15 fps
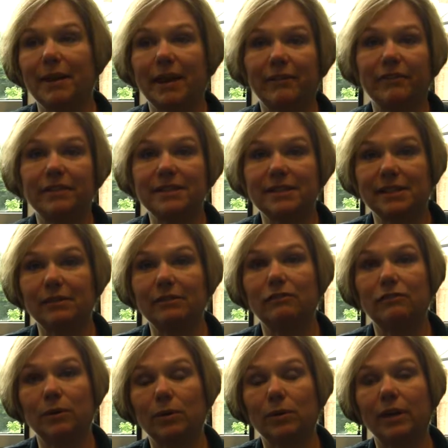Every single
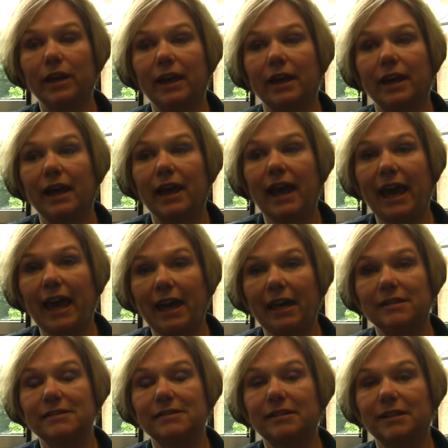floor
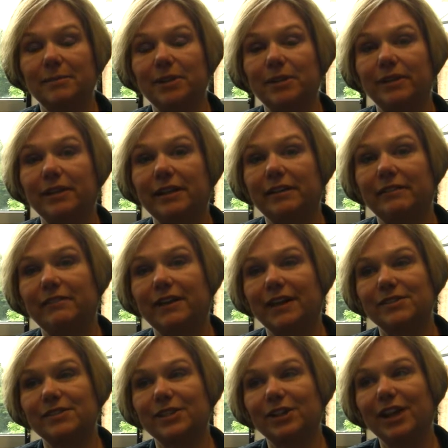has a community
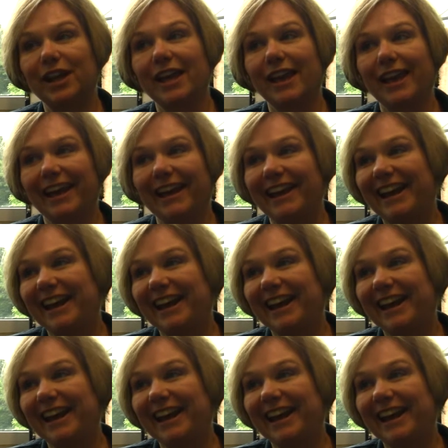advisor. And